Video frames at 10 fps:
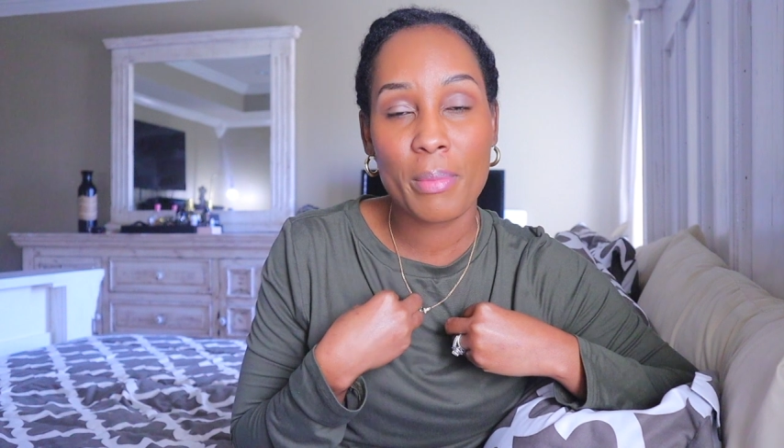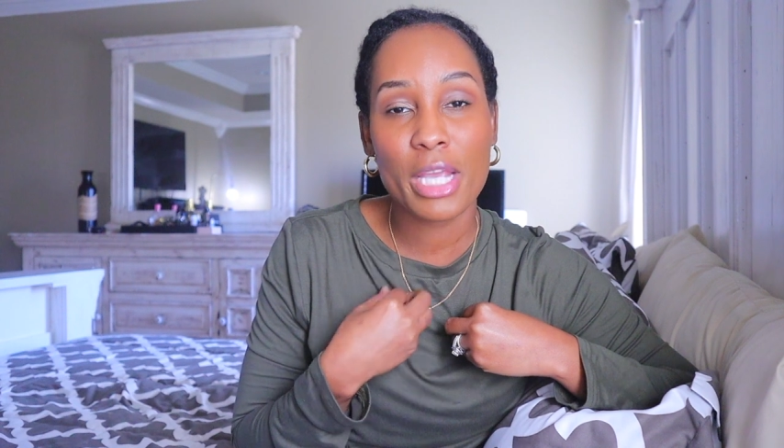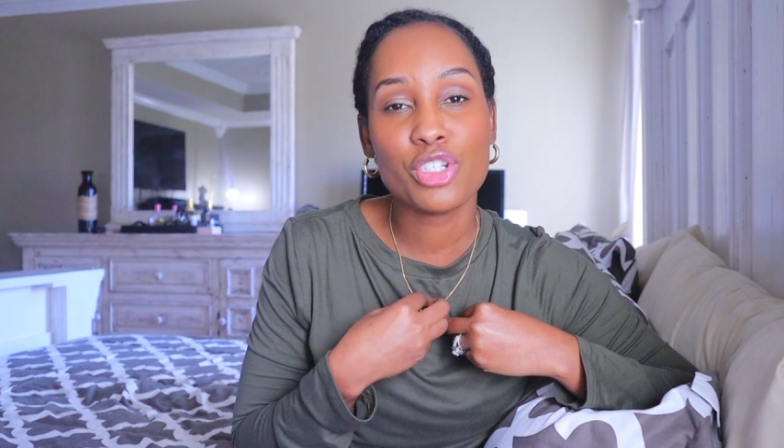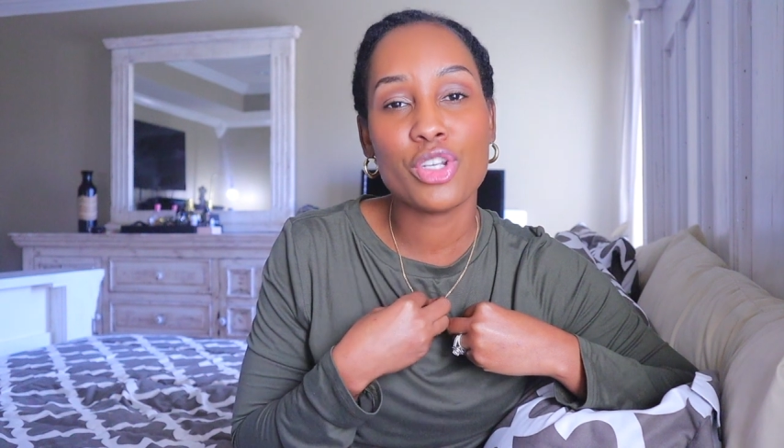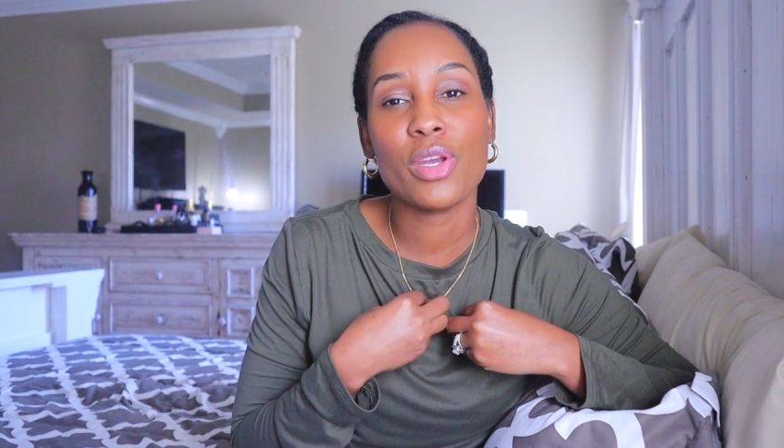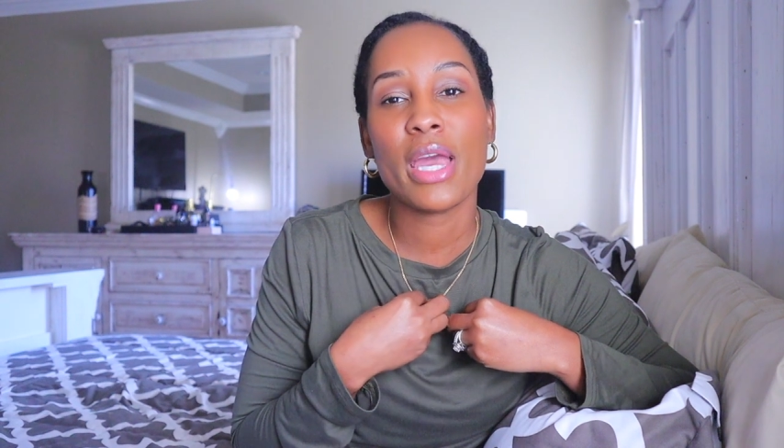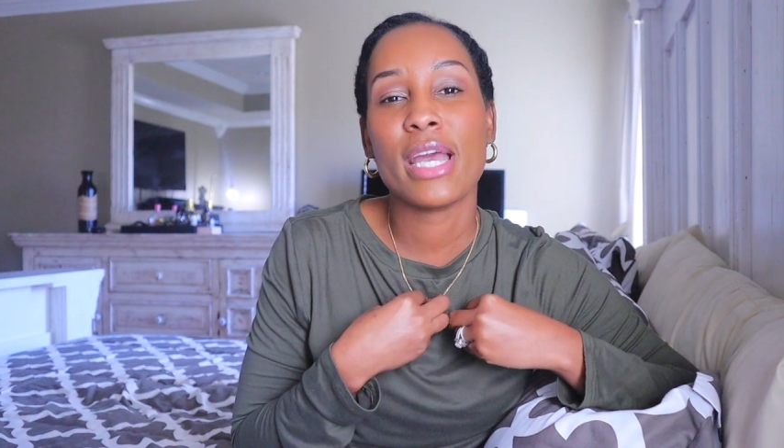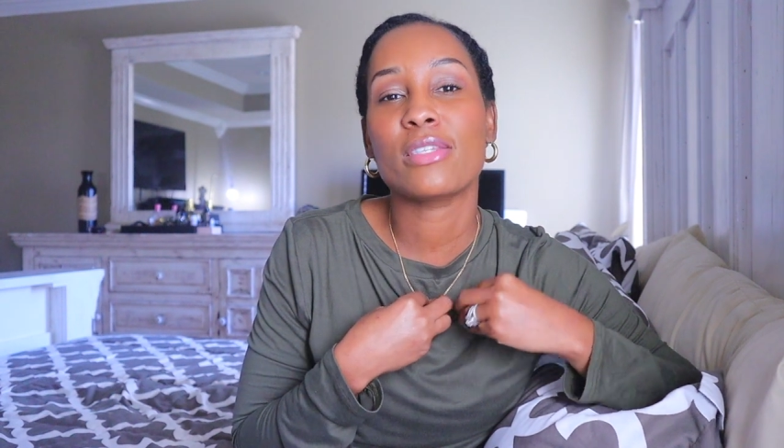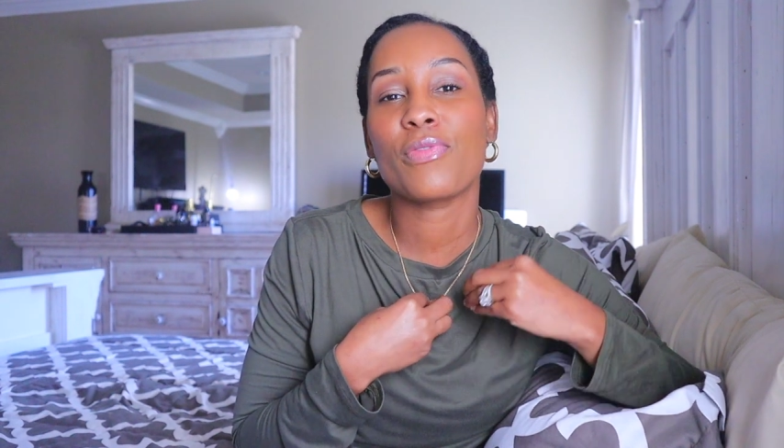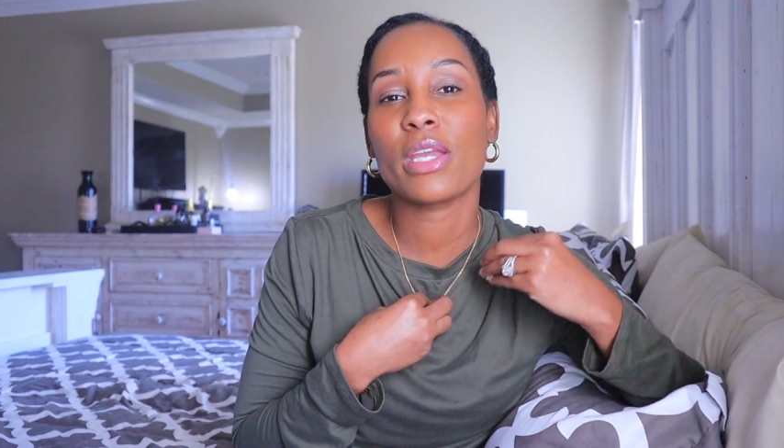make sure you
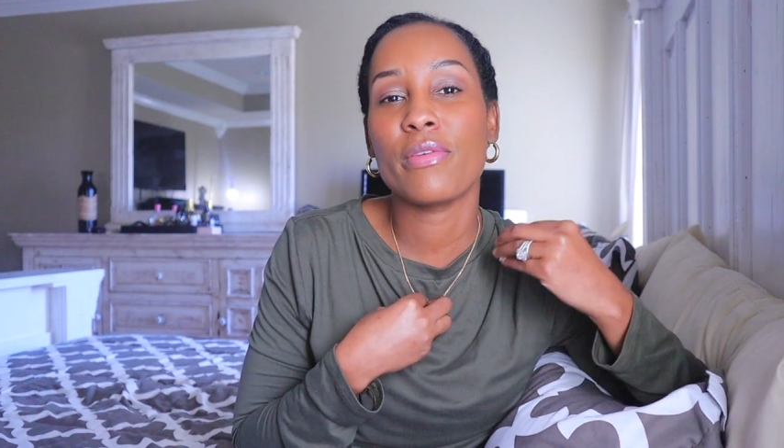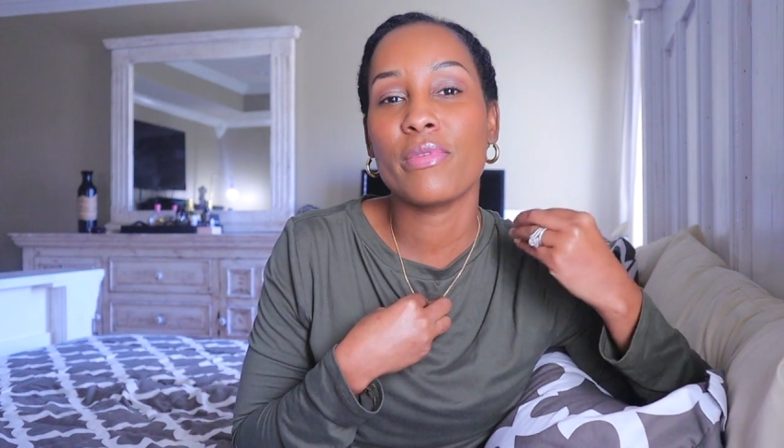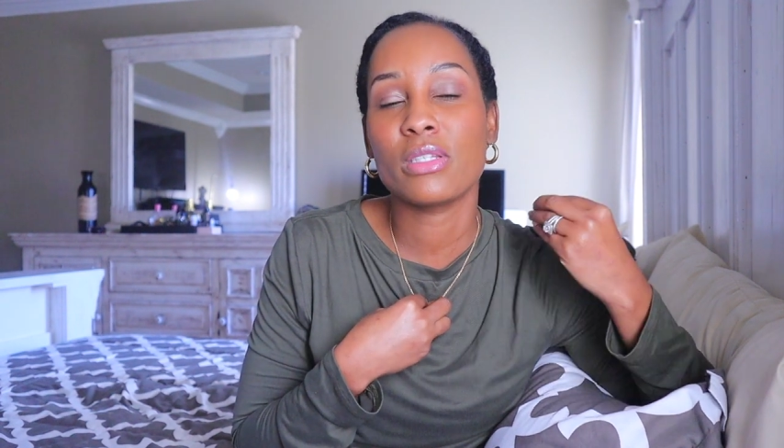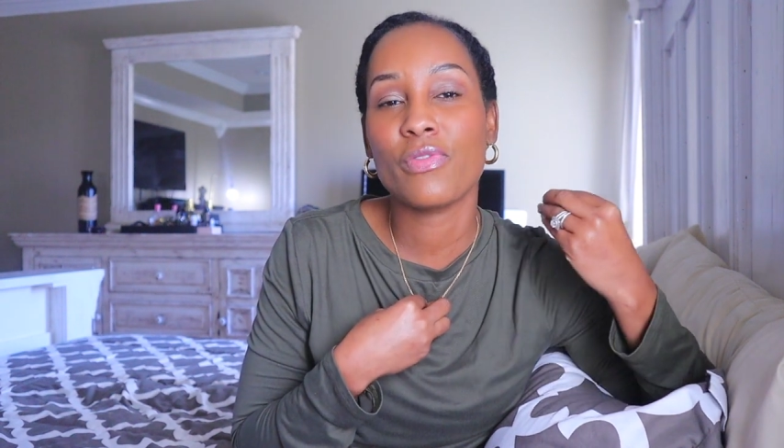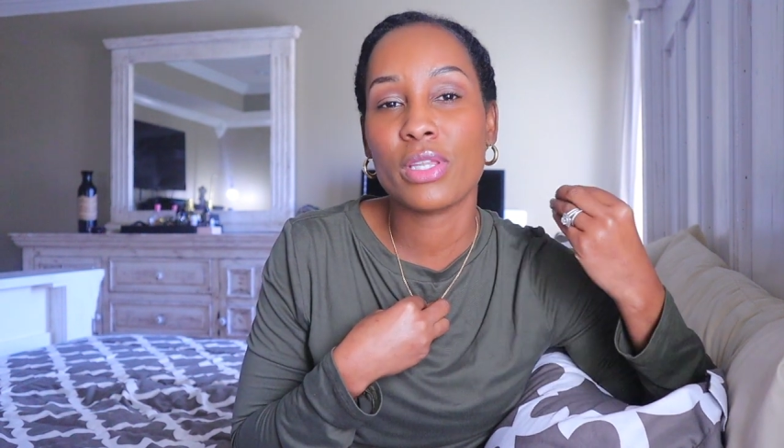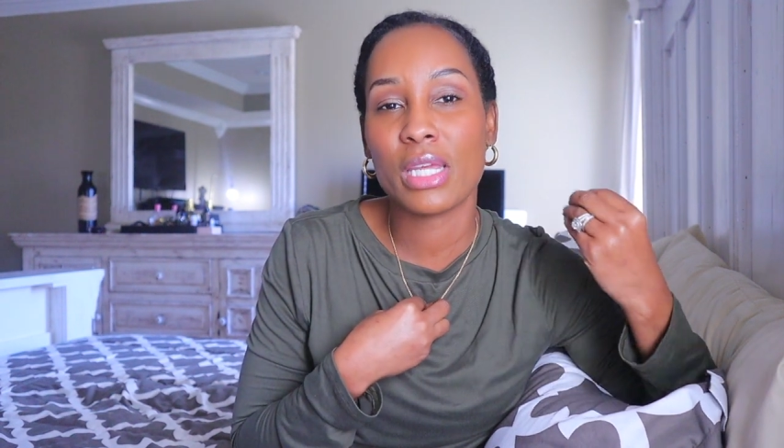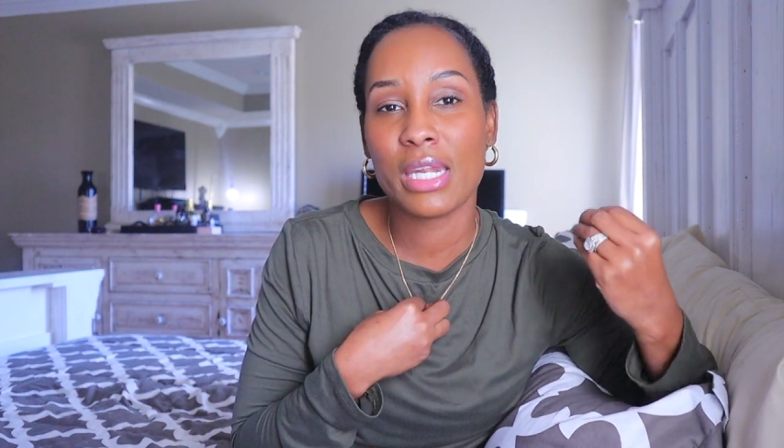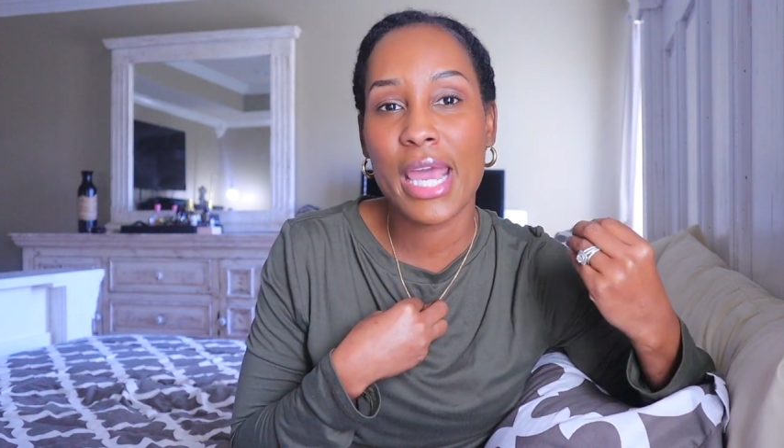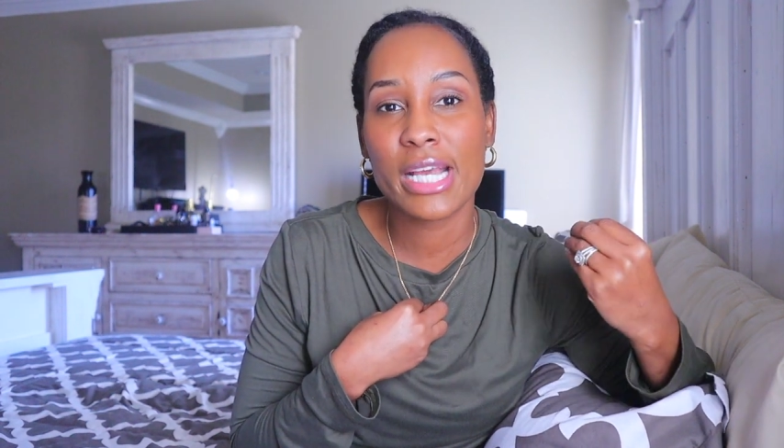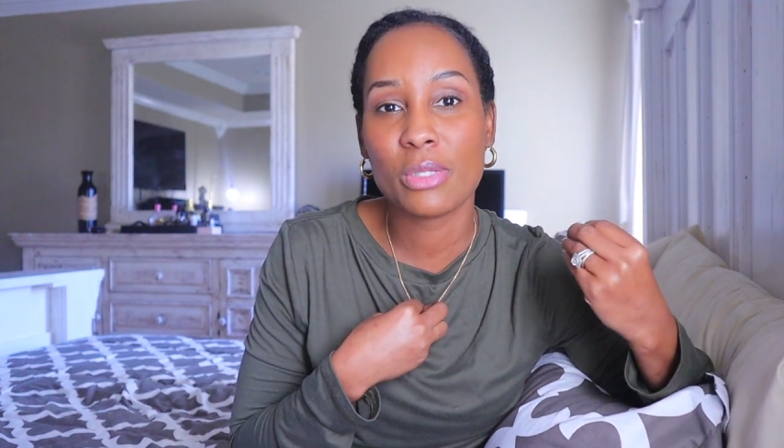ask forgiveness for the
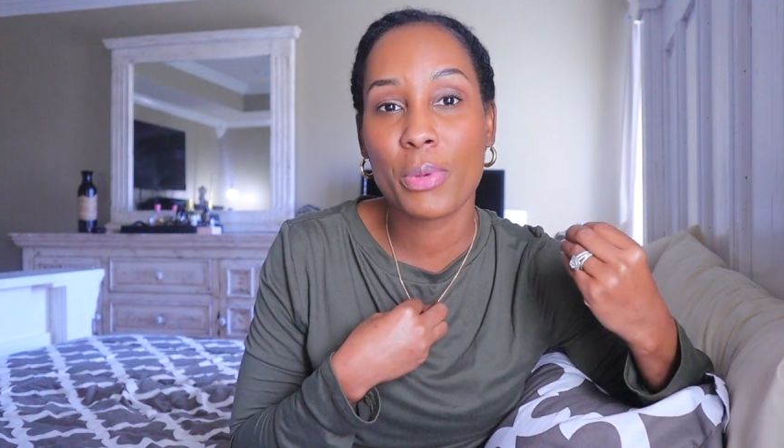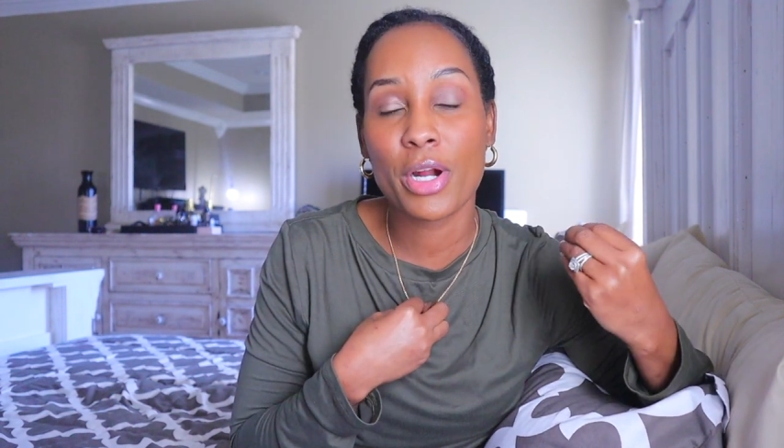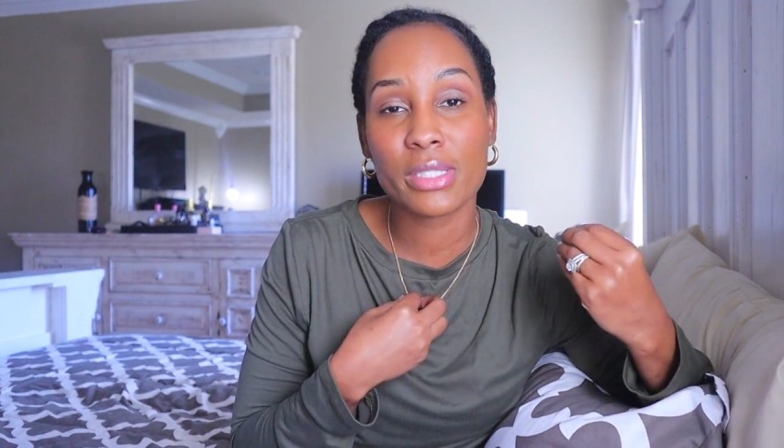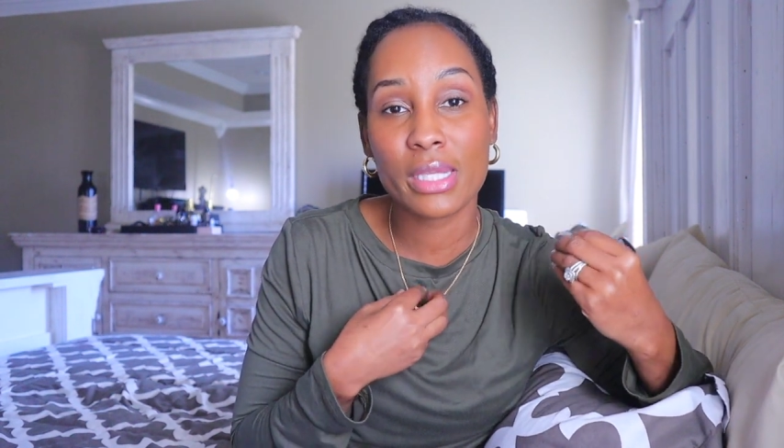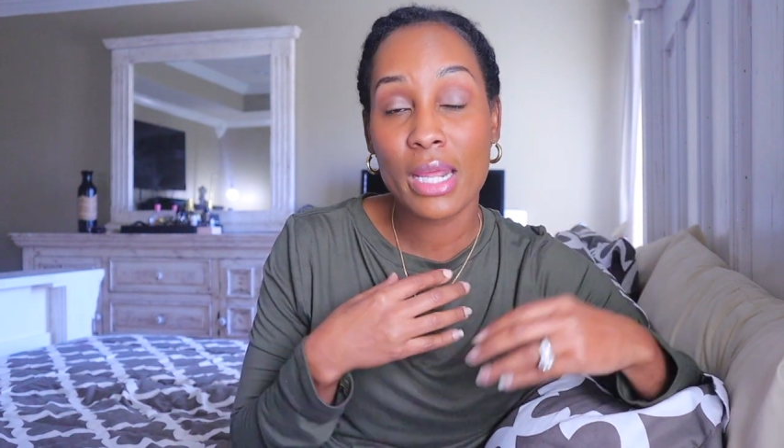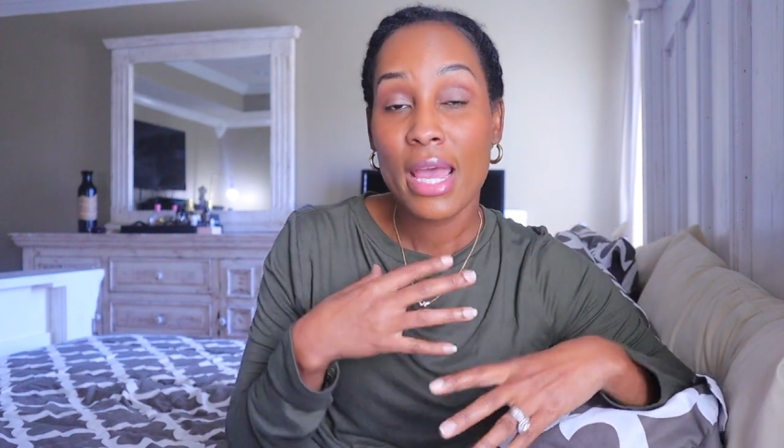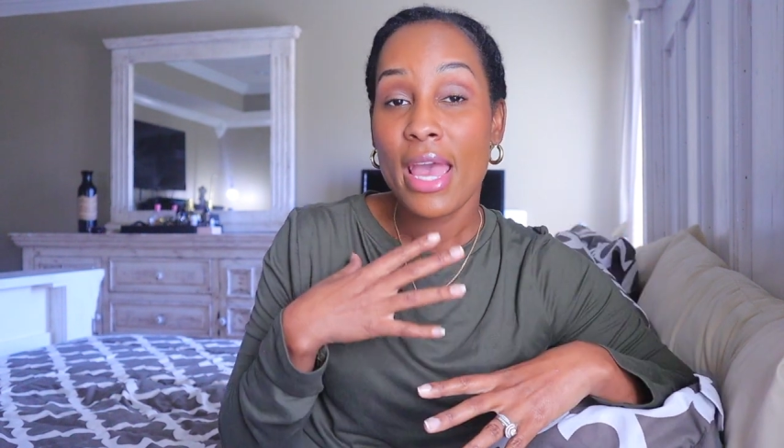next person.